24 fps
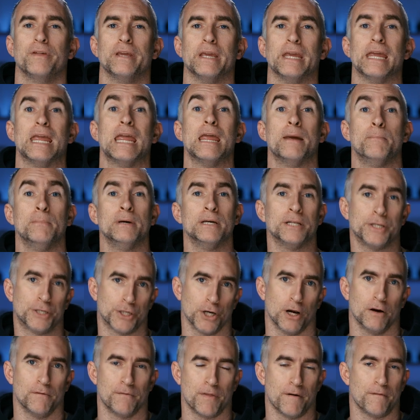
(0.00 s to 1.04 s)
the
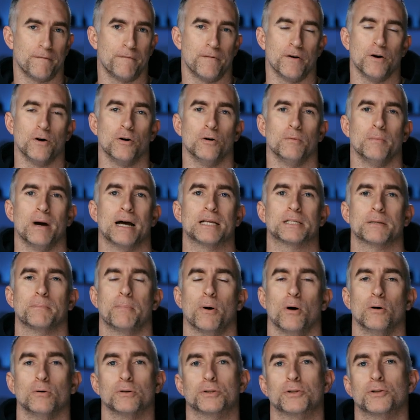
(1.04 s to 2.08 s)
image of the film as
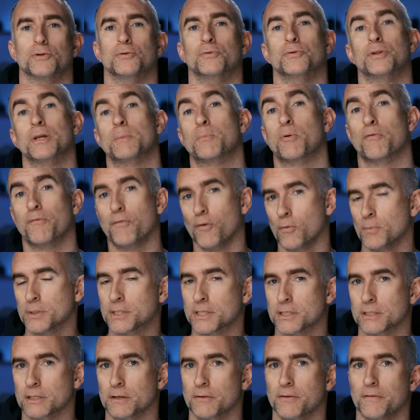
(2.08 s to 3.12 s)
opposed to the
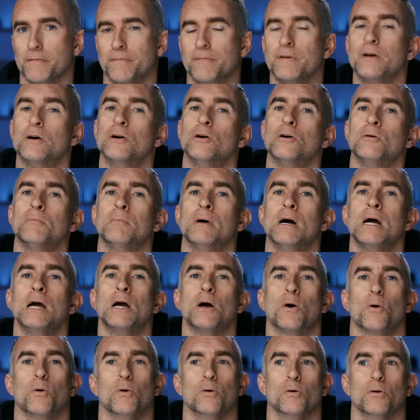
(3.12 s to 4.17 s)
performances of the film
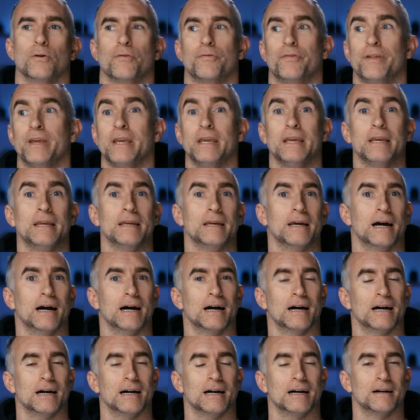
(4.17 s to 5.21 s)
or the
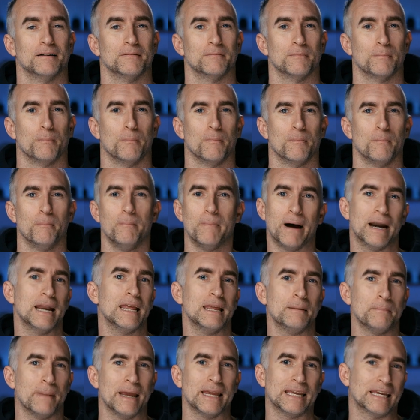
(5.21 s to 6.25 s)

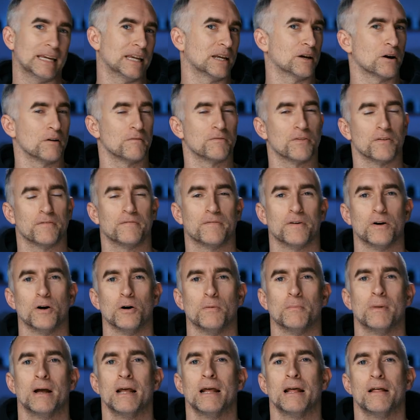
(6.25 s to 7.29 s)
money-making of the
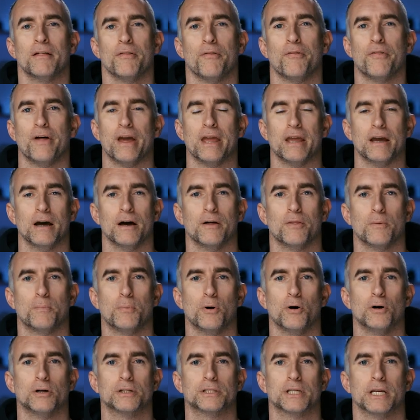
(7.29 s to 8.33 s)
film. They are the
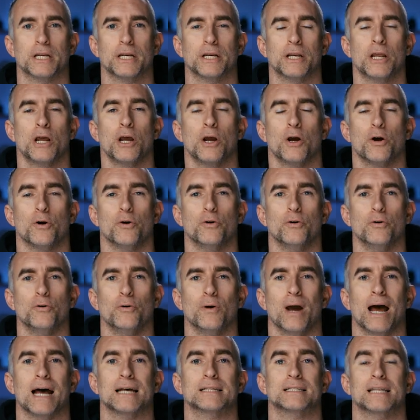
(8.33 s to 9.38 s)
person
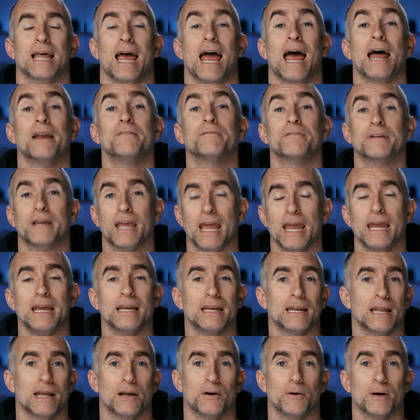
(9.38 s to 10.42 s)
who has to
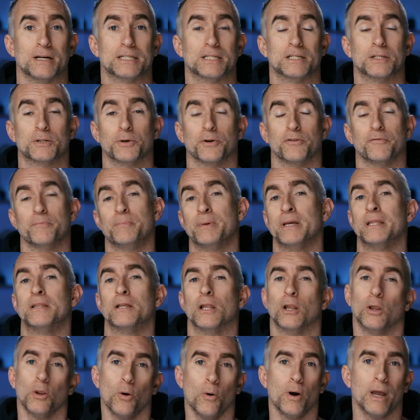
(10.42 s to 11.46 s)
advocate, who has to sort of be
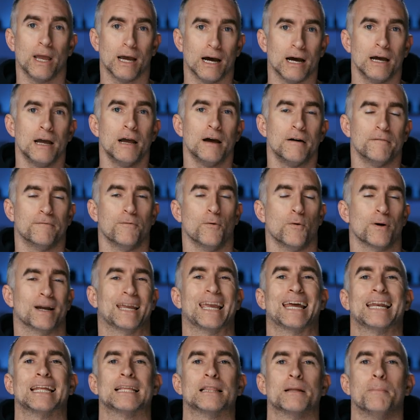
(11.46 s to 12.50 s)
the lawyer for
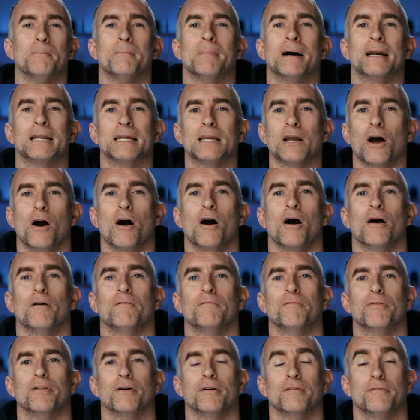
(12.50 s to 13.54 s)
getting the money
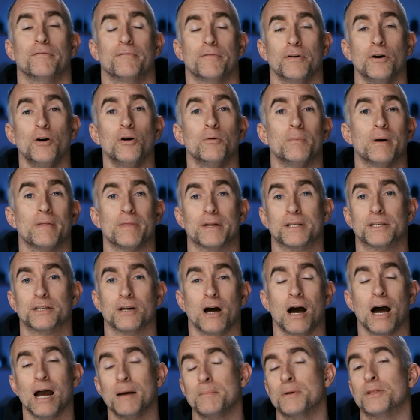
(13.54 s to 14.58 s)
of the film and the
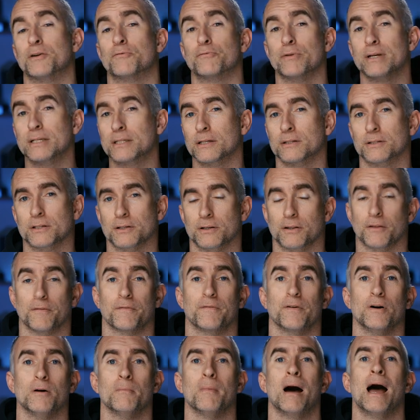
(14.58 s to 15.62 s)
time and the resources of the
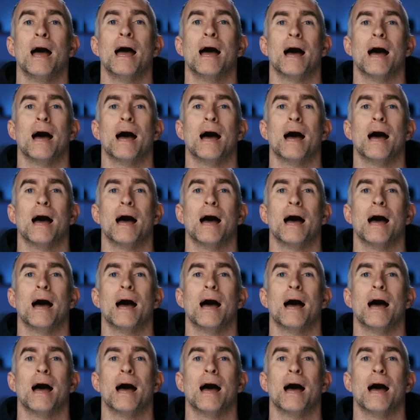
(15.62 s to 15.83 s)
film